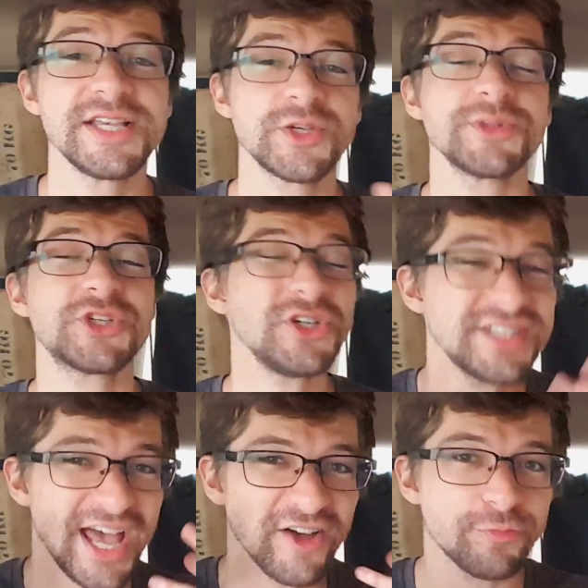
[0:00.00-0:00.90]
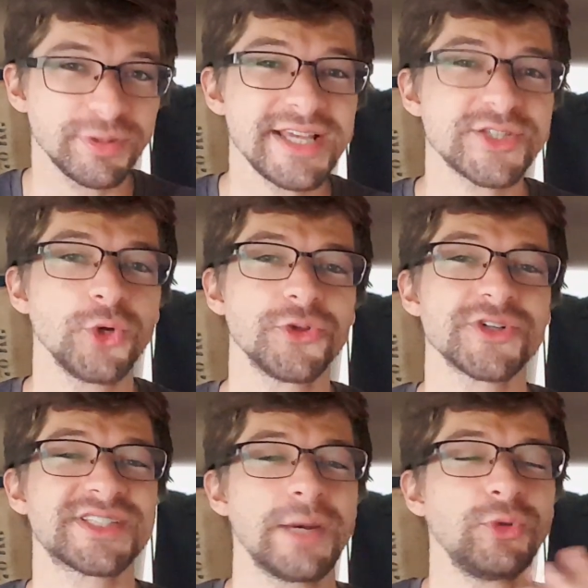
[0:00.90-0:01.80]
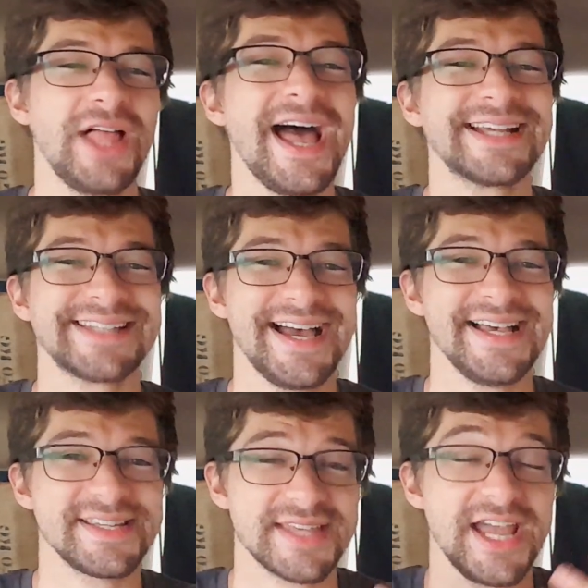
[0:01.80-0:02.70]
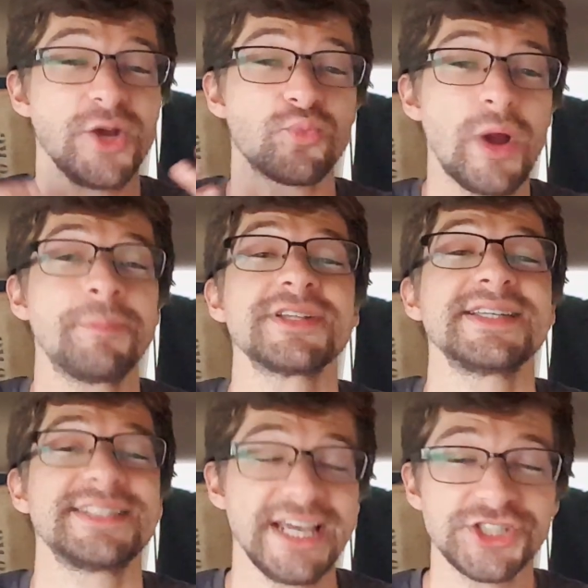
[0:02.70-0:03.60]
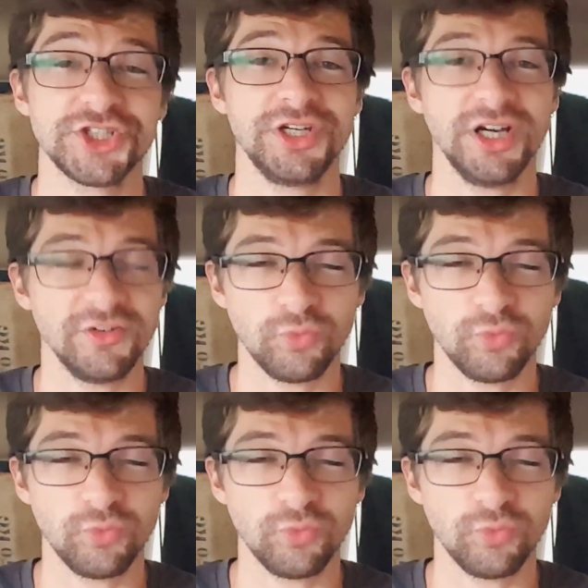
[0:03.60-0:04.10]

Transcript: So it's good to have placeholders that will act as a representation of